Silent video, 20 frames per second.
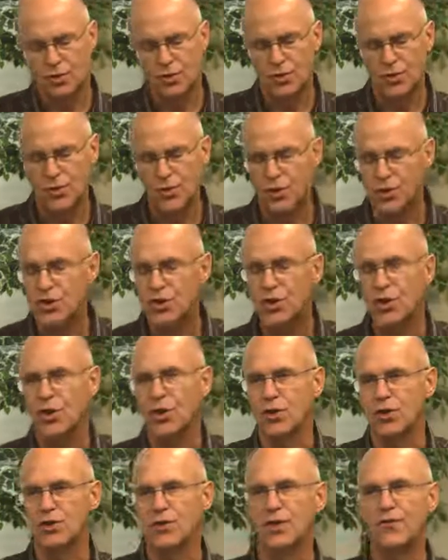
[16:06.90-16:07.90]
to the
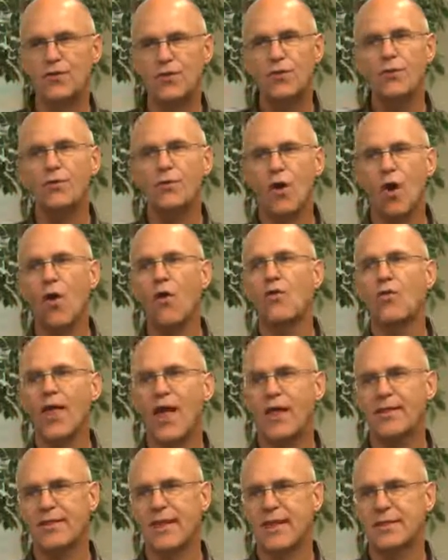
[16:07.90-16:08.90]
church. If you know
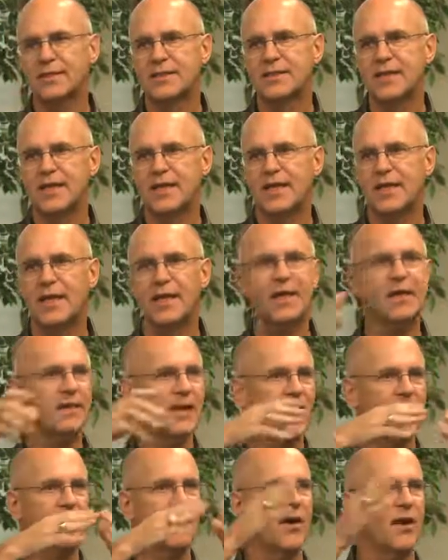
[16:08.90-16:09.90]
that, that's the key
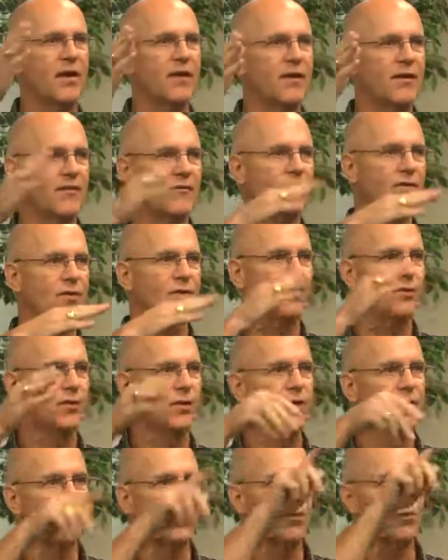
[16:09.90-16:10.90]
that kind of
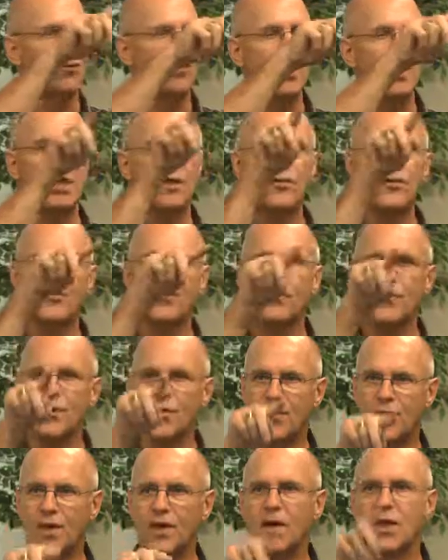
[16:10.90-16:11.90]
you're reading through the
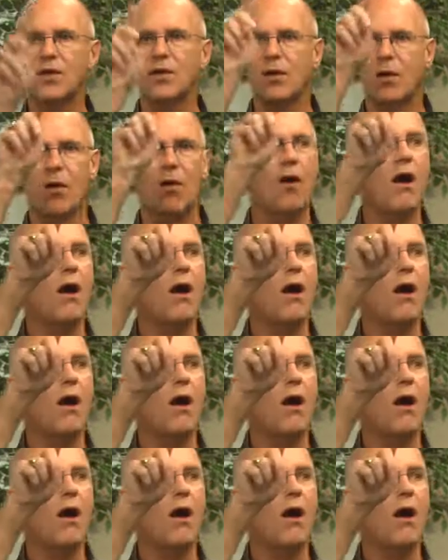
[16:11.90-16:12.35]
thing and you go,